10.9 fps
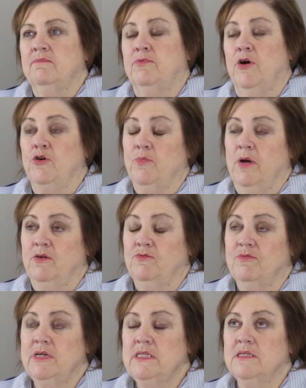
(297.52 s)
broke my
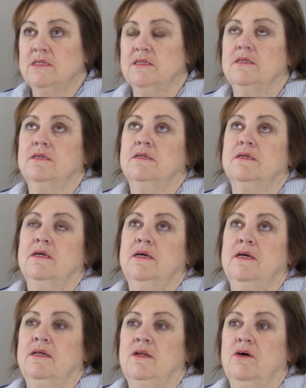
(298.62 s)
wrist
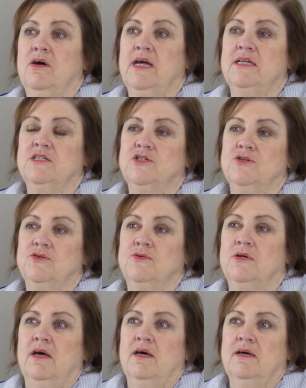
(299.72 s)
and I had to
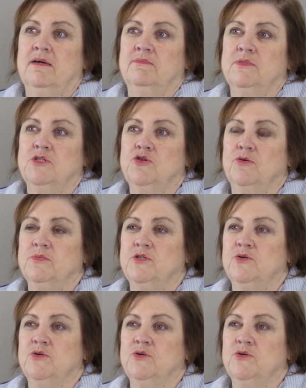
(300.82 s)
stop